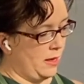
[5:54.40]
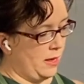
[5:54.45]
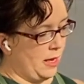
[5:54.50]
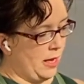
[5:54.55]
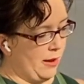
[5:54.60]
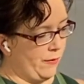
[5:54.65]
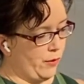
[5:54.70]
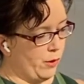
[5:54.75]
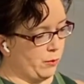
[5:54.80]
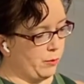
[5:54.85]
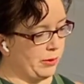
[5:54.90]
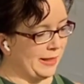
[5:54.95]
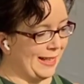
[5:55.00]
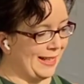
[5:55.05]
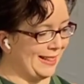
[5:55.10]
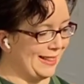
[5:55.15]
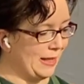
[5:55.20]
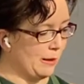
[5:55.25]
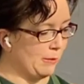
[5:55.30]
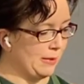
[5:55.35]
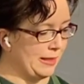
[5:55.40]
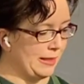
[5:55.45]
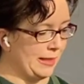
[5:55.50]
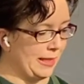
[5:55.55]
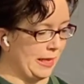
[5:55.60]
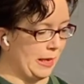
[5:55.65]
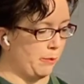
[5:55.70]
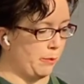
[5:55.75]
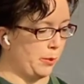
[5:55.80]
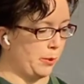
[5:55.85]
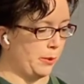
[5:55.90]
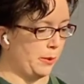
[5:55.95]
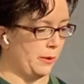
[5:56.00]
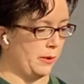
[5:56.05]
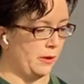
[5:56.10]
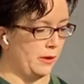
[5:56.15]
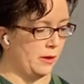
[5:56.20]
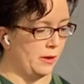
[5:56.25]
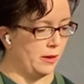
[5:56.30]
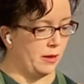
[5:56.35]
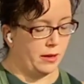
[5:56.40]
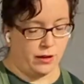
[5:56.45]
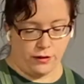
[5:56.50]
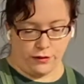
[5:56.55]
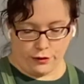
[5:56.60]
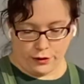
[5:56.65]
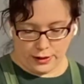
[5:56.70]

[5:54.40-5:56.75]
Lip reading: if you plant them deep, for